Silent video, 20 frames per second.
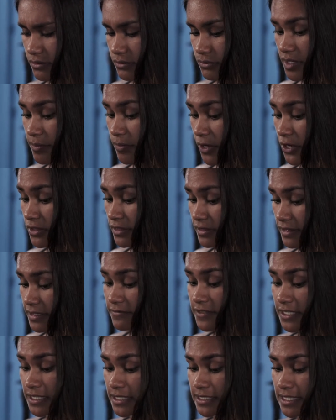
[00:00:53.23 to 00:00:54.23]
We both
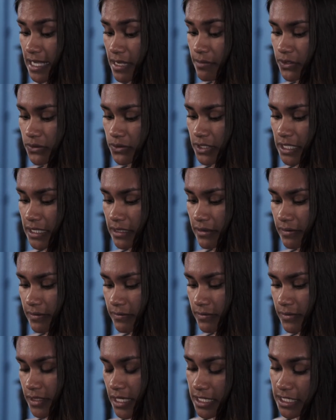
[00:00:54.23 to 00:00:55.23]
lived in the same building,
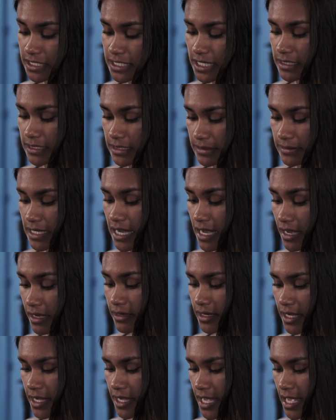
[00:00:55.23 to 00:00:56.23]
and it turned
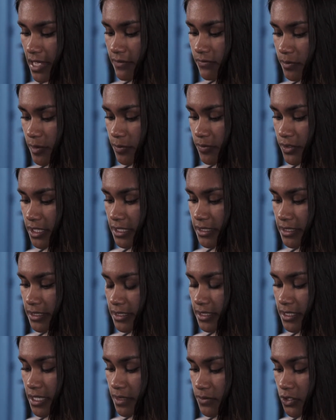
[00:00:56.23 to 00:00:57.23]
out he came from a pretty
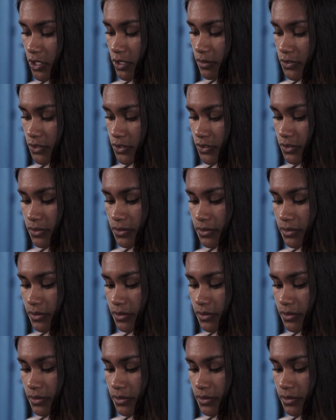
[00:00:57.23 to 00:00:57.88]
disturbed home too.